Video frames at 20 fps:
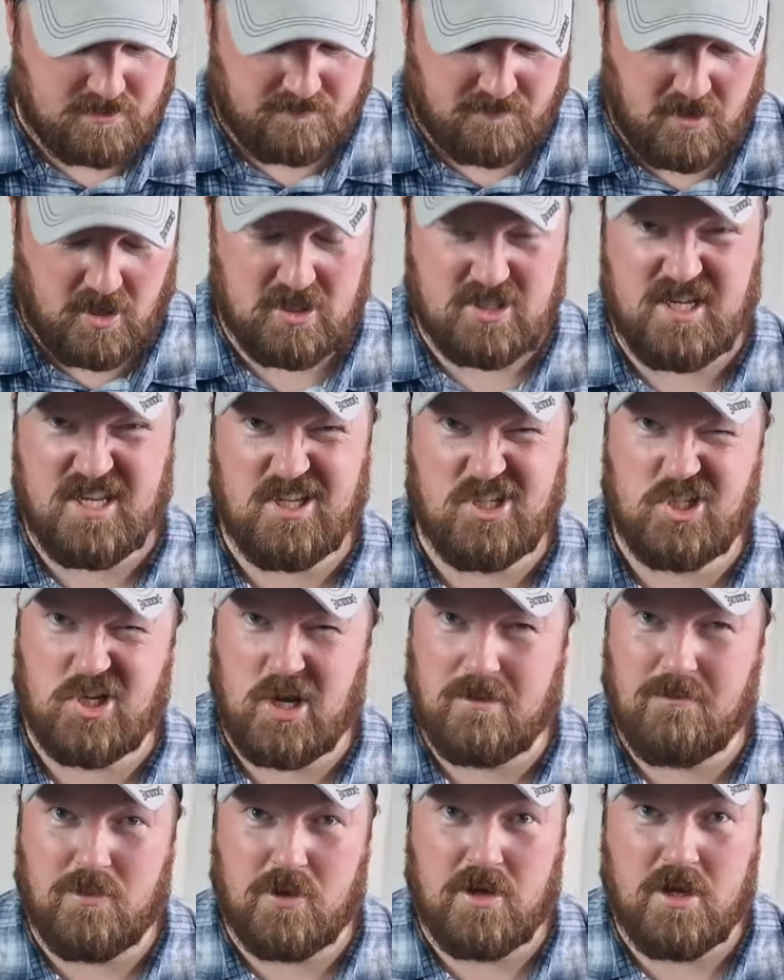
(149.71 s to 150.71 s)
Firstly, it's
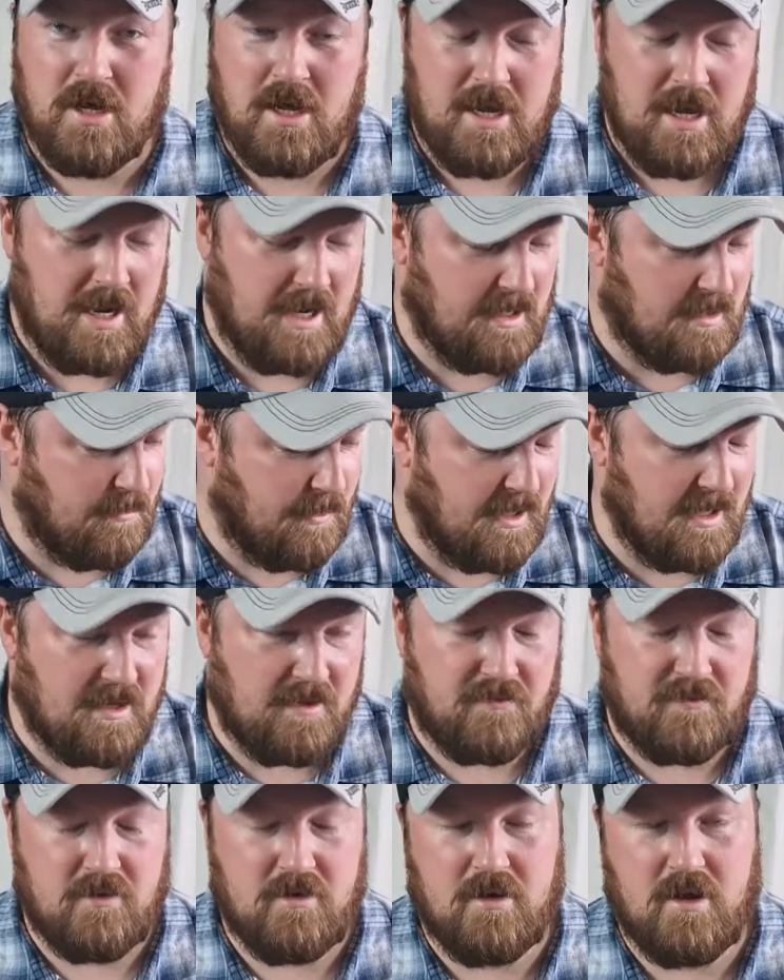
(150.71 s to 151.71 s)
chambered in a completely
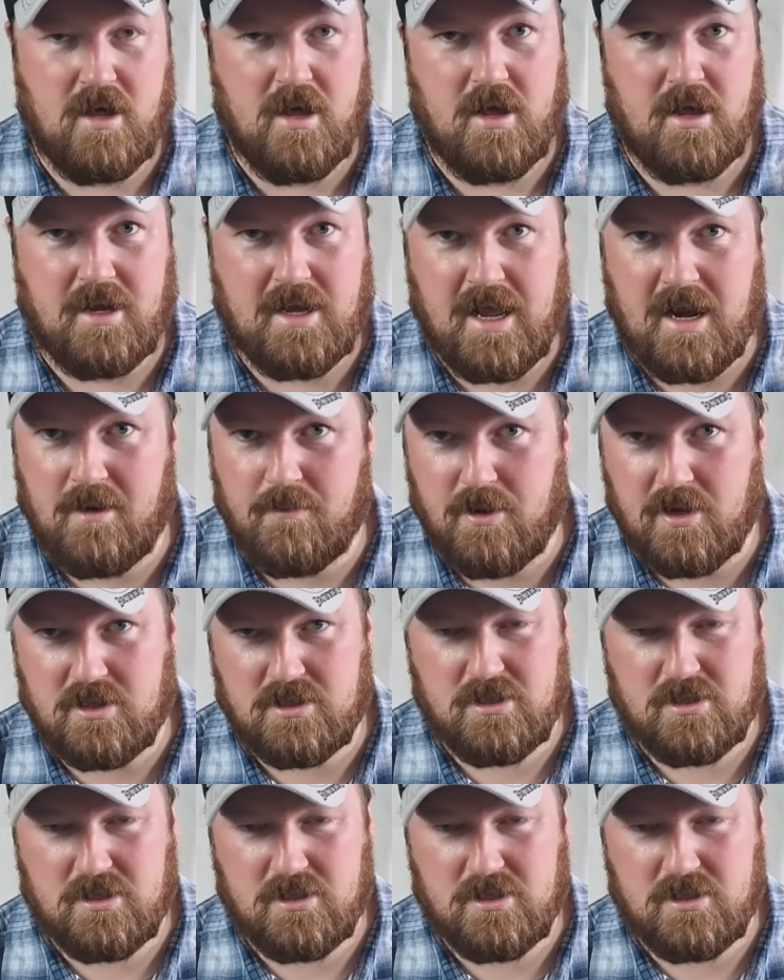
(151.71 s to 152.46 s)
different caliber.